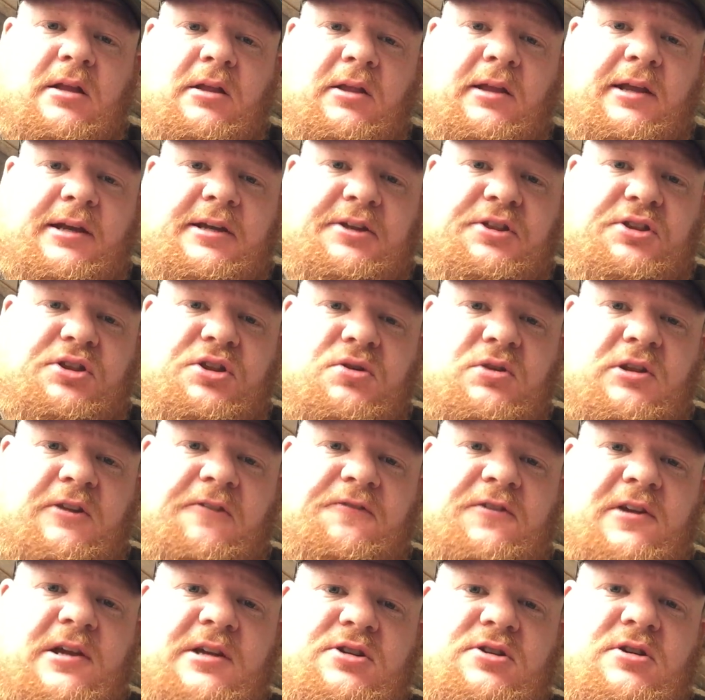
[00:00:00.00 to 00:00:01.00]
Look through the
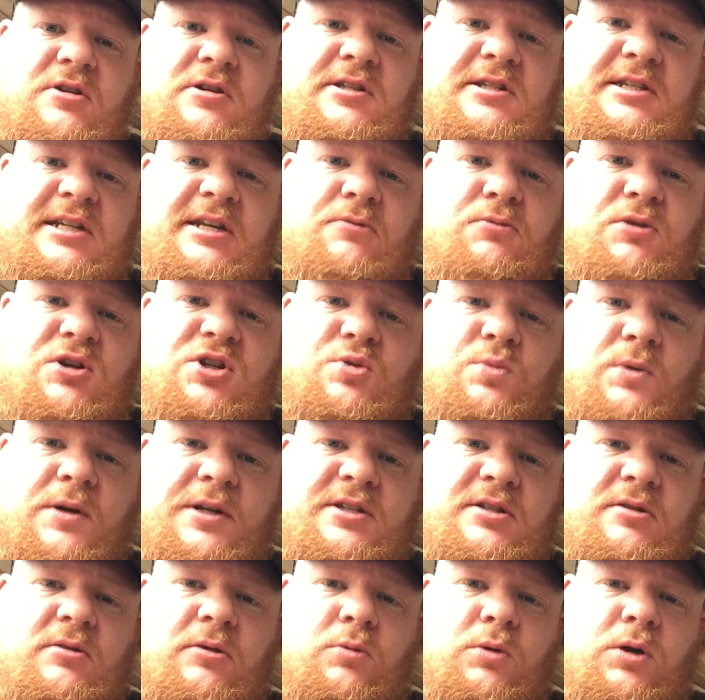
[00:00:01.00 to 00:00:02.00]
features, see which
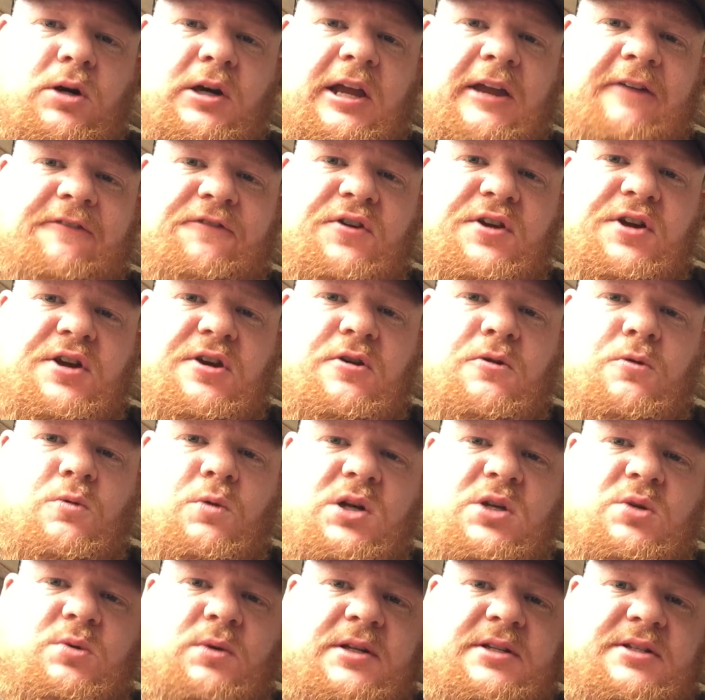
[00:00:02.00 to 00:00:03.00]
ones are working for you,
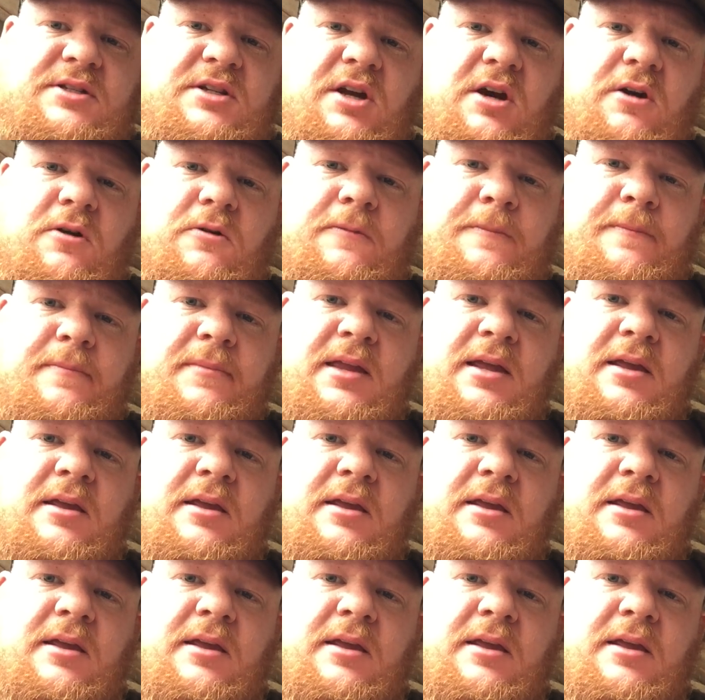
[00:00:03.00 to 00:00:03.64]
which ones don't,